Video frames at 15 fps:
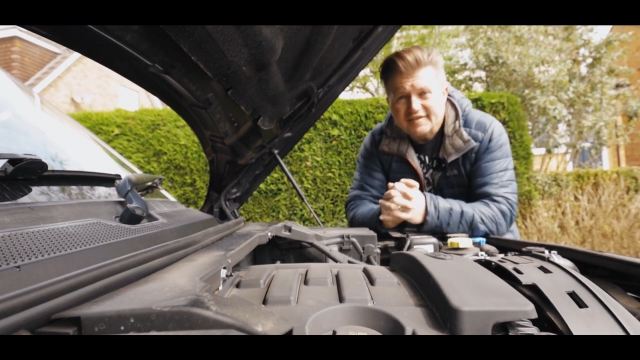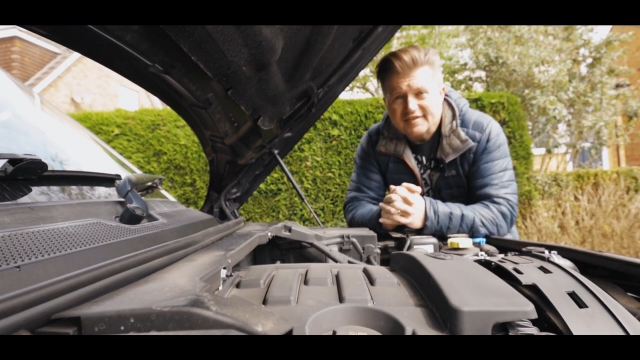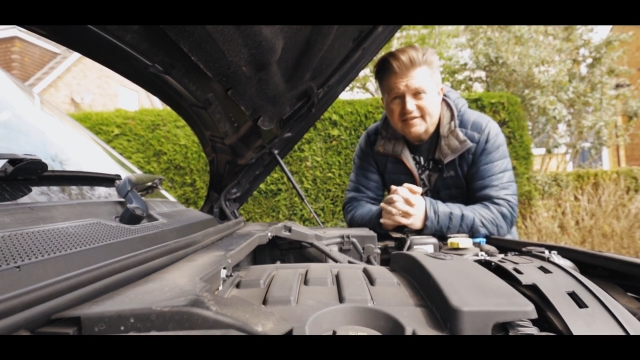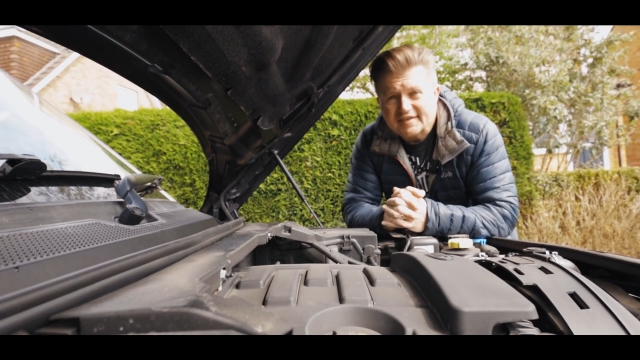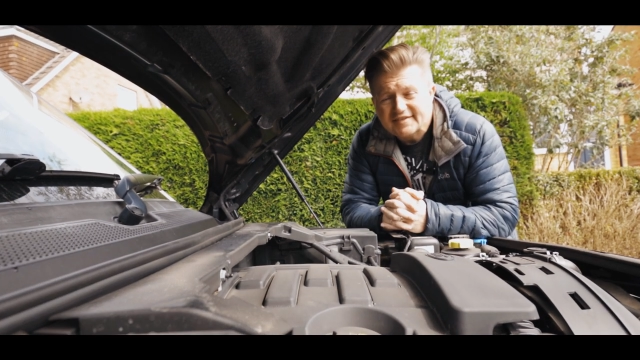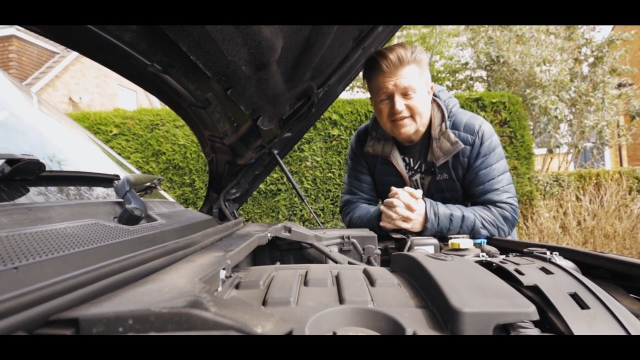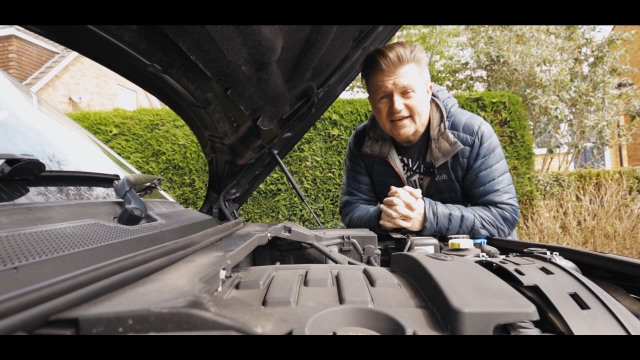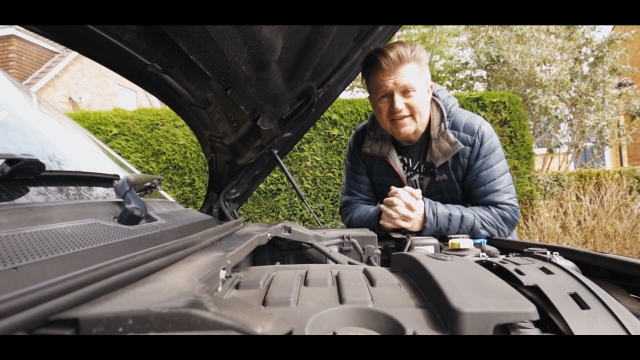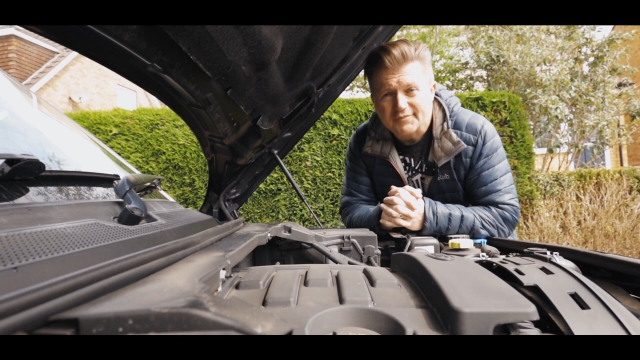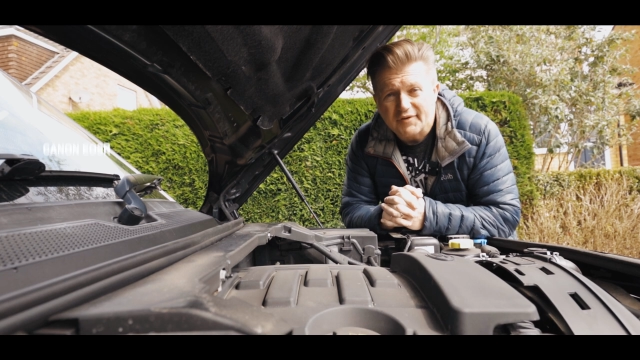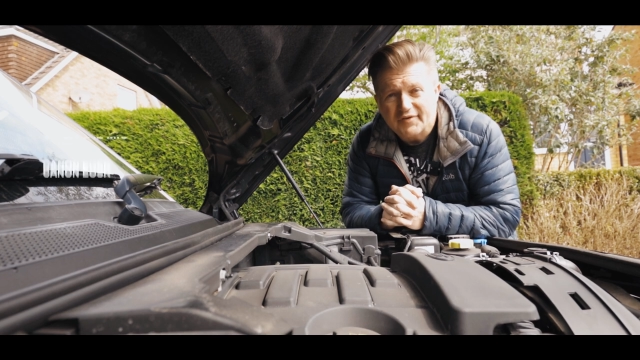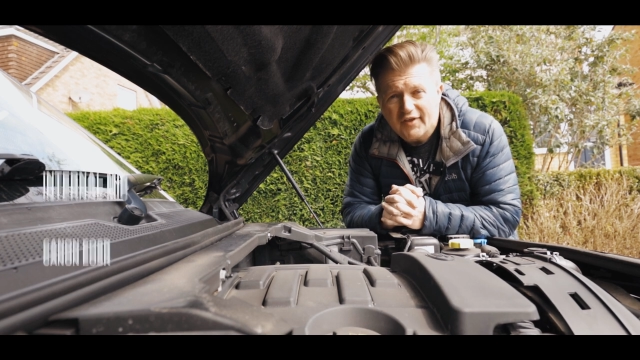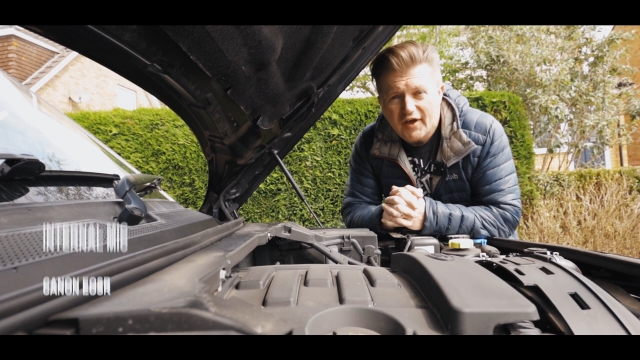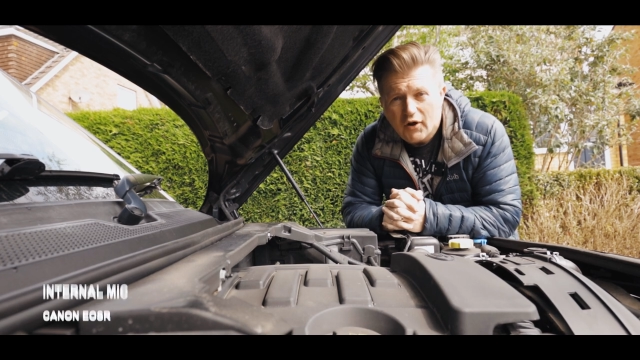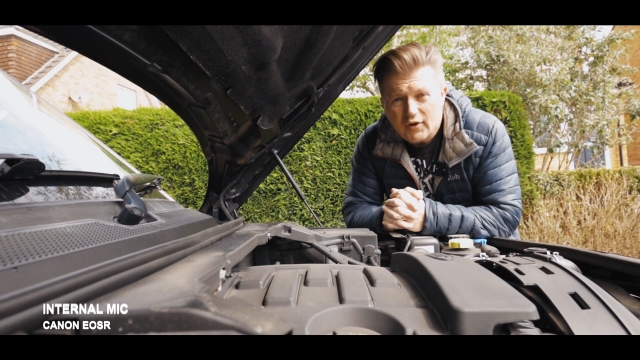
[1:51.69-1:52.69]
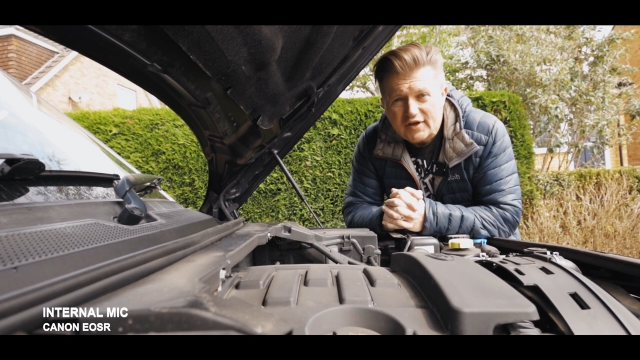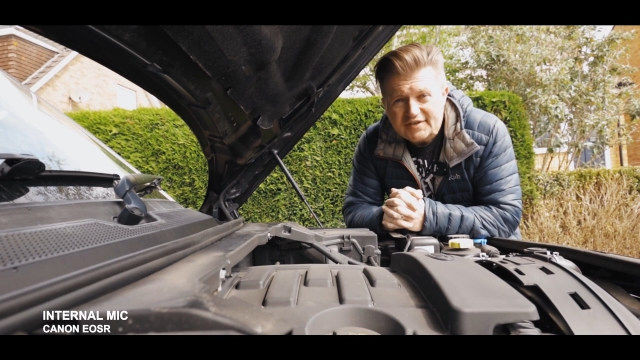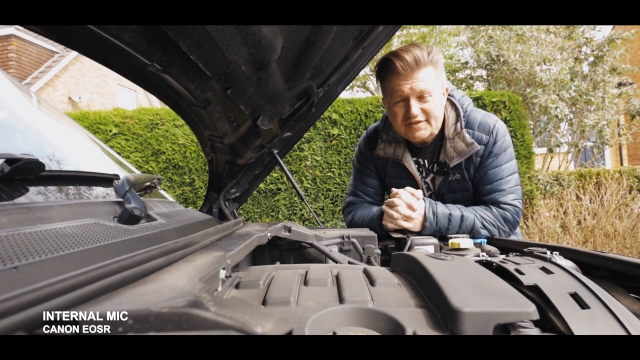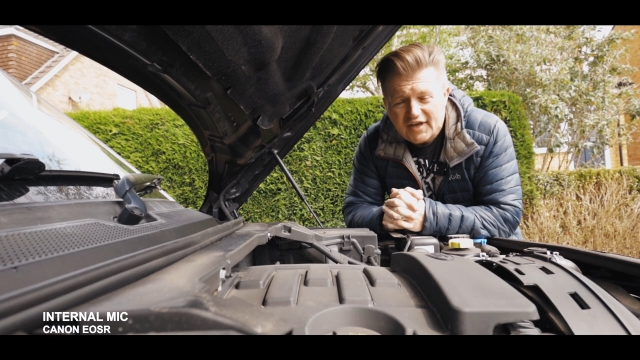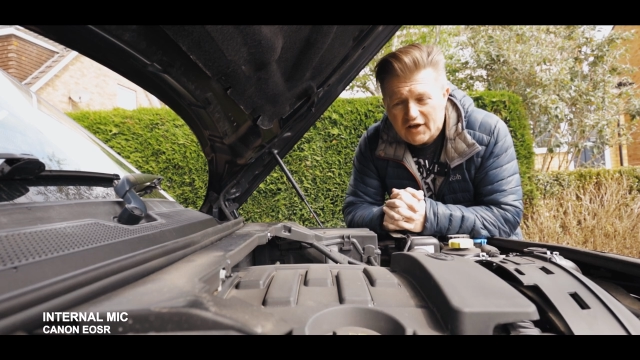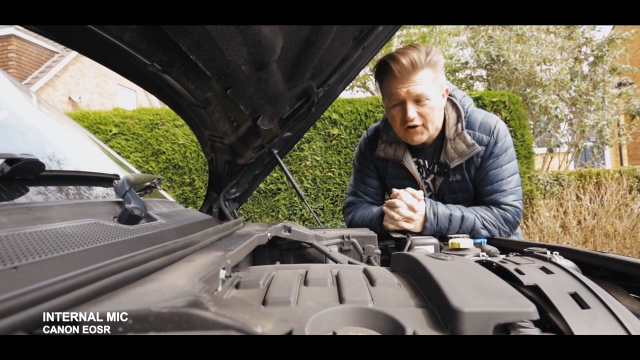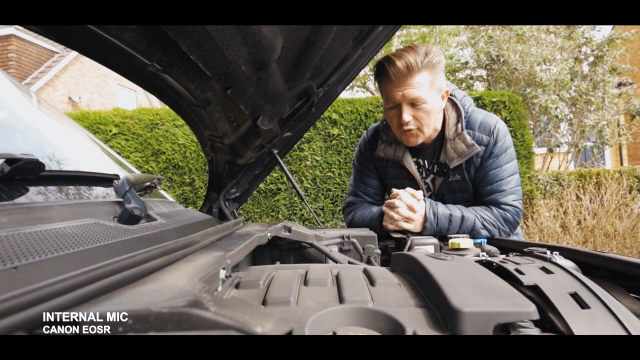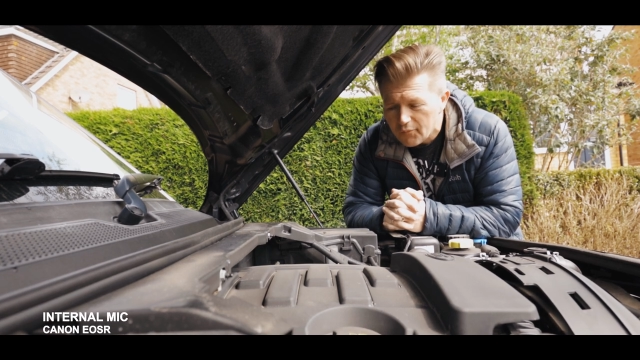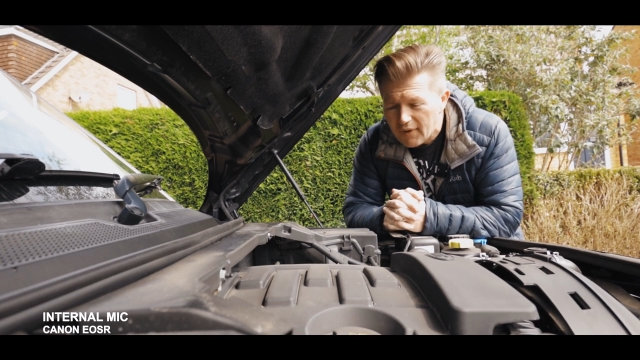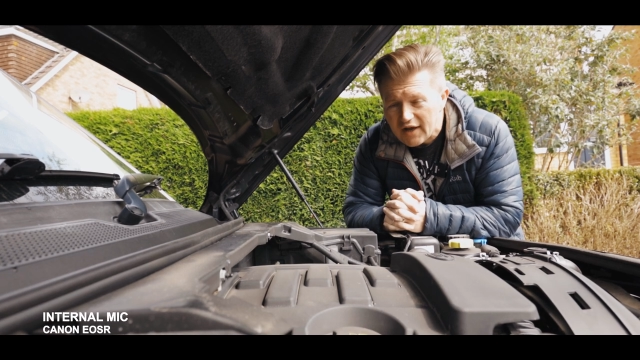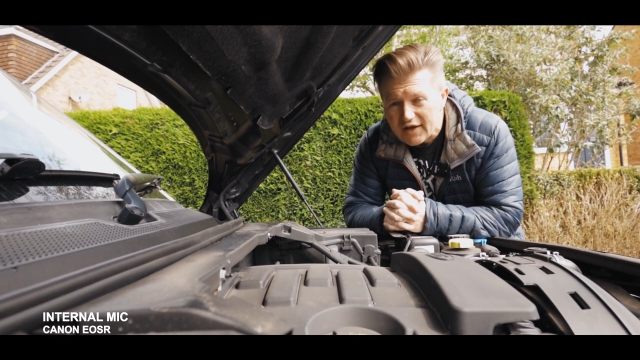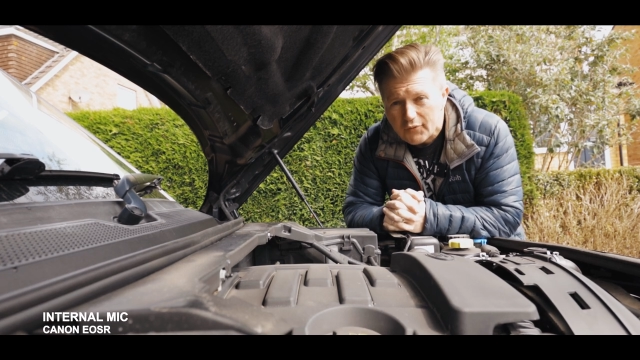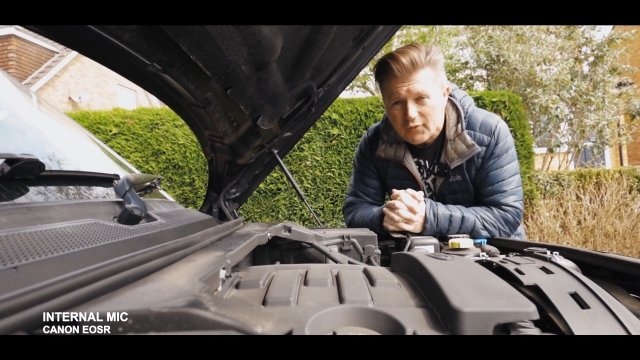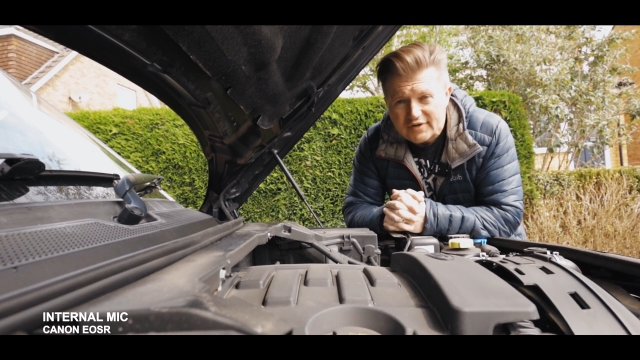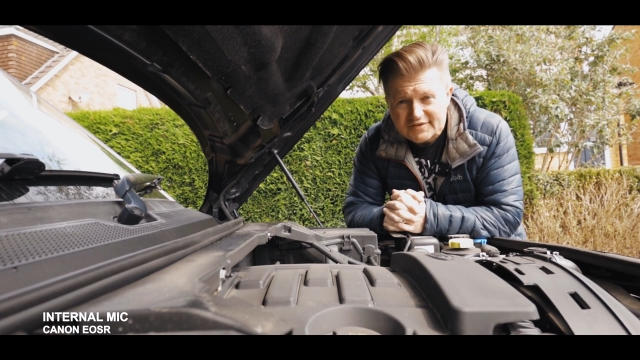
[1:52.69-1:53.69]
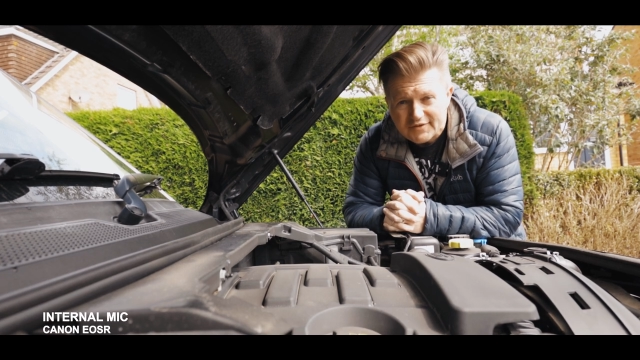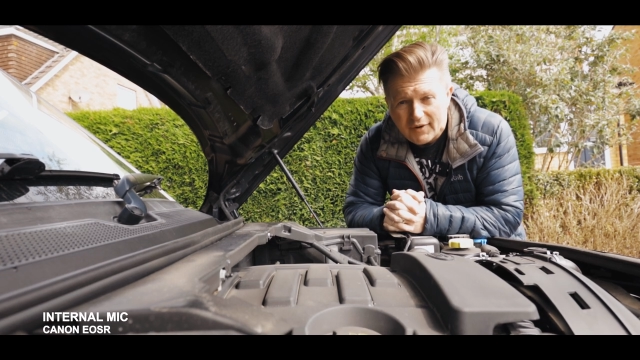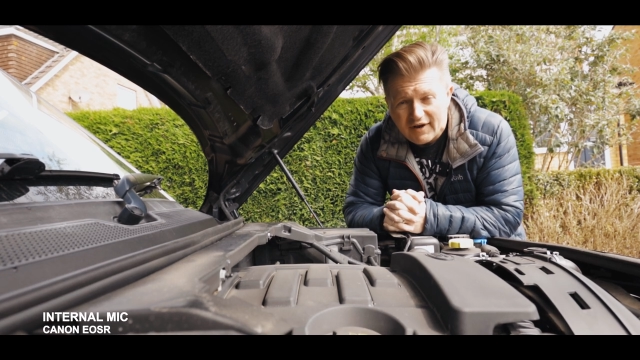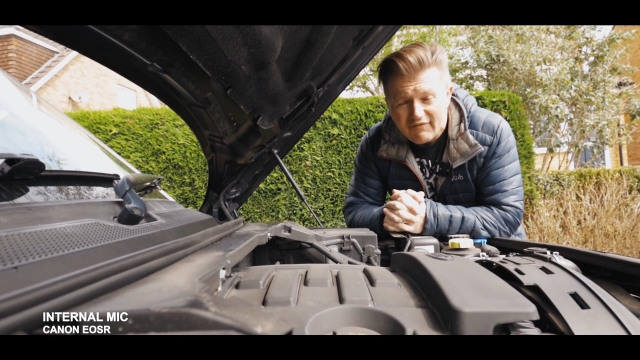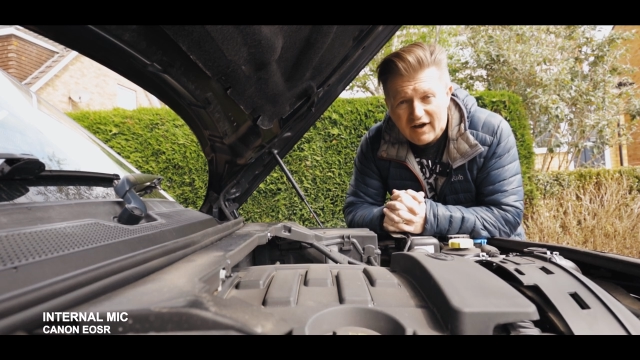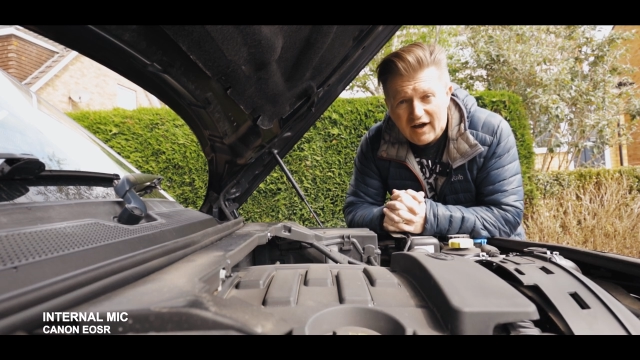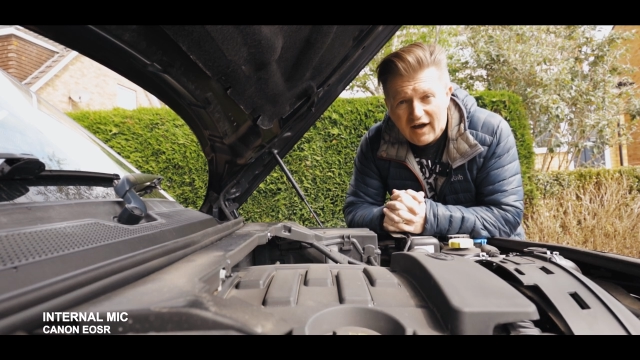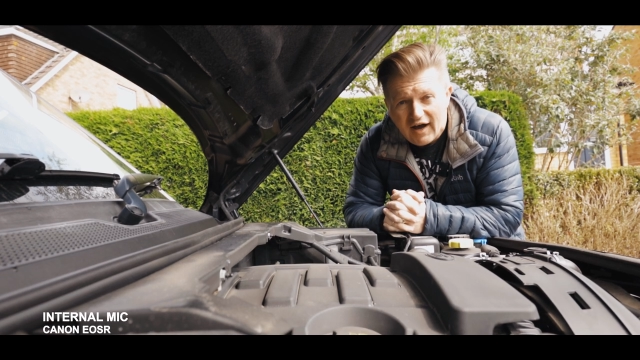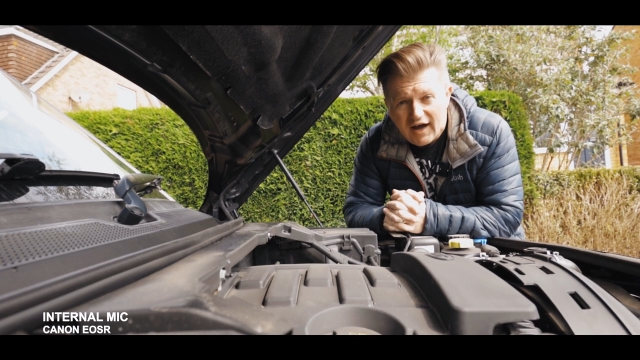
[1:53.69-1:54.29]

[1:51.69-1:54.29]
is a test with no external mic whatsoever.